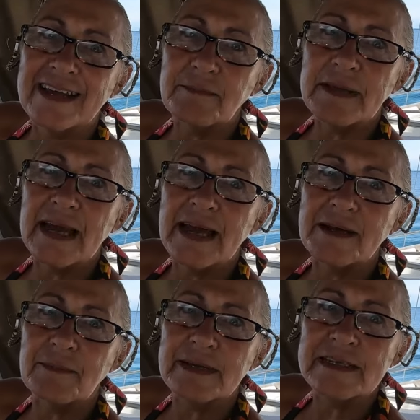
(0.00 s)
get behind
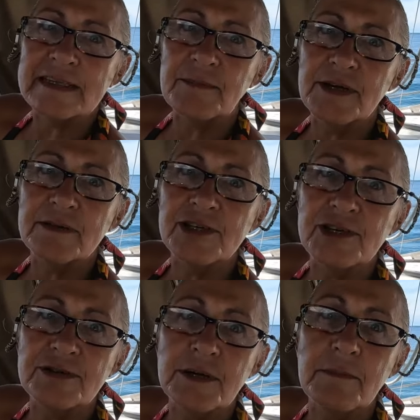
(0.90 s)
a policeman and
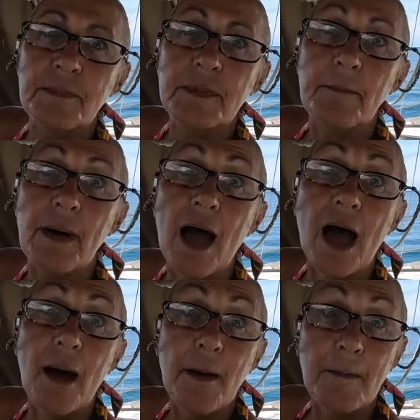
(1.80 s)
shoot him up the
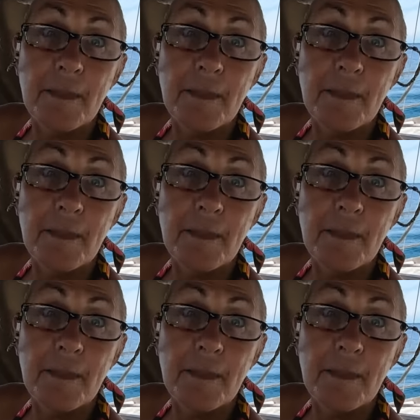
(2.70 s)
bum.